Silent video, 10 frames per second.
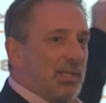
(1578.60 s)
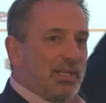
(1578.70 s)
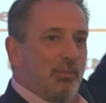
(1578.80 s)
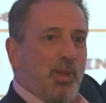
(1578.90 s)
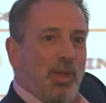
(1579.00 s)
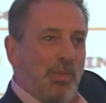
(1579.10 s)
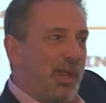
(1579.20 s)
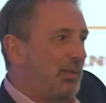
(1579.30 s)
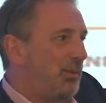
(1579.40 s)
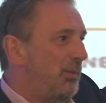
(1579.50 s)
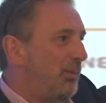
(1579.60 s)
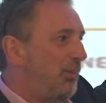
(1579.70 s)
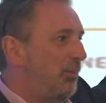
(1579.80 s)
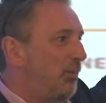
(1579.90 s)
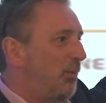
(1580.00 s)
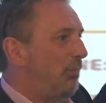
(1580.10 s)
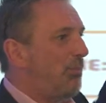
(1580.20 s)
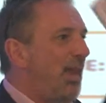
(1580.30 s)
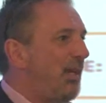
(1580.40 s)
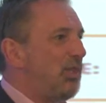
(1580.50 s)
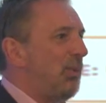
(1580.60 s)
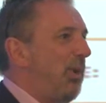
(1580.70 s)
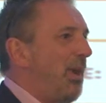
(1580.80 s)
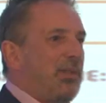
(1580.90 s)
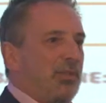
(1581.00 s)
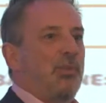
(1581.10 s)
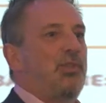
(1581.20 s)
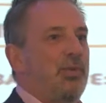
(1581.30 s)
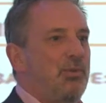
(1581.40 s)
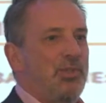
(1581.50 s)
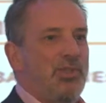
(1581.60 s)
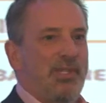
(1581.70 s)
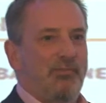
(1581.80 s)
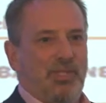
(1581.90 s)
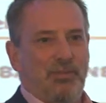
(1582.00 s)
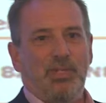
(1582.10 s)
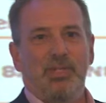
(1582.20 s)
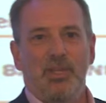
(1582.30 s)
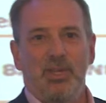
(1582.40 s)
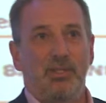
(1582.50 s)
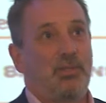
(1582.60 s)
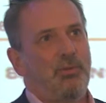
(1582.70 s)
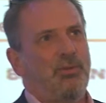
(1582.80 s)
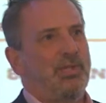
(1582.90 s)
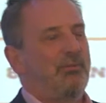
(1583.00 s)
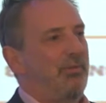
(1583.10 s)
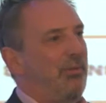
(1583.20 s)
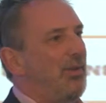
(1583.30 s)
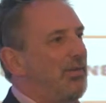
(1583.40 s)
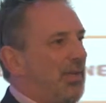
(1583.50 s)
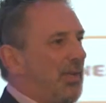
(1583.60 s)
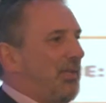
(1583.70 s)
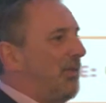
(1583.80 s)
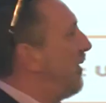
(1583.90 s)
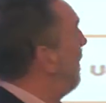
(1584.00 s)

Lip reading: our supplier management. We manage suppliers across 273 sites, 275 sites.